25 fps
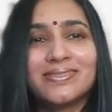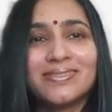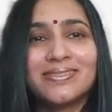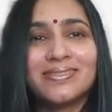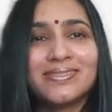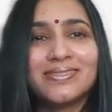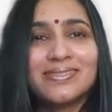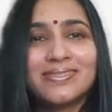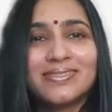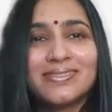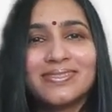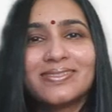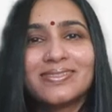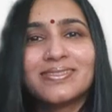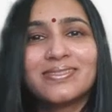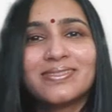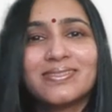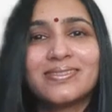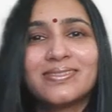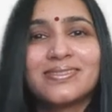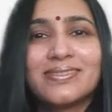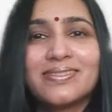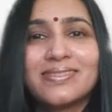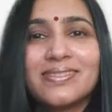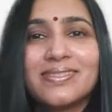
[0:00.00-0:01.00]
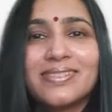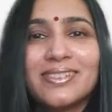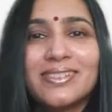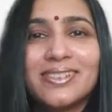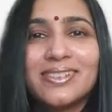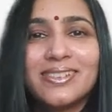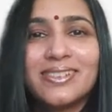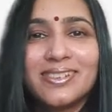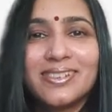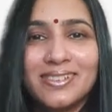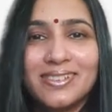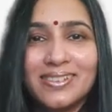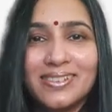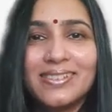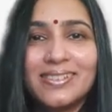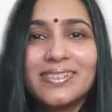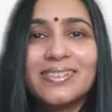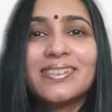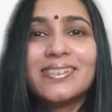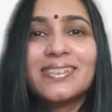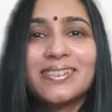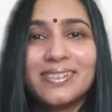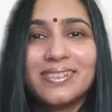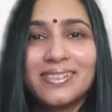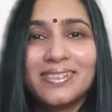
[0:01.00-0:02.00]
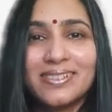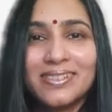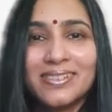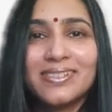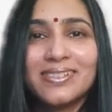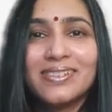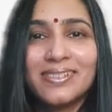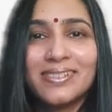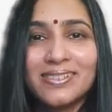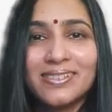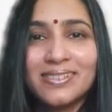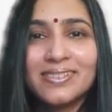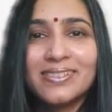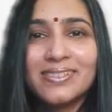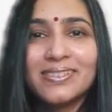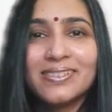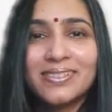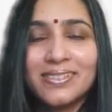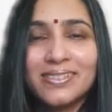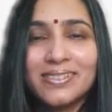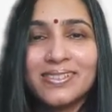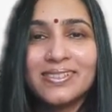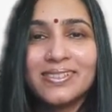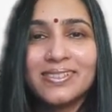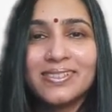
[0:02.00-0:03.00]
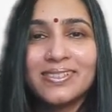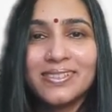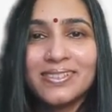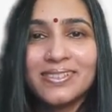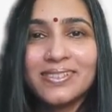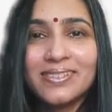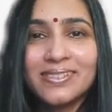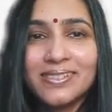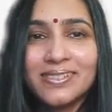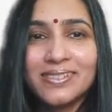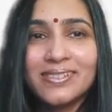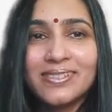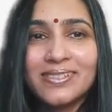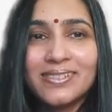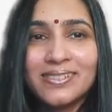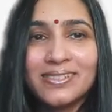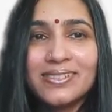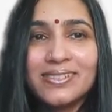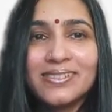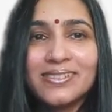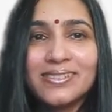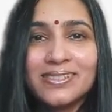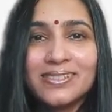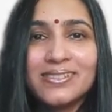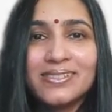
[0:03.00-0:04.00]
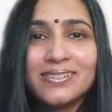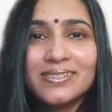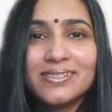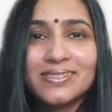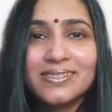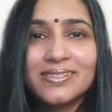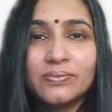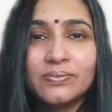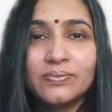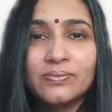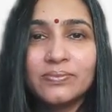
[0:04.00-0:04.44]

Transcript: This person isn't speaking.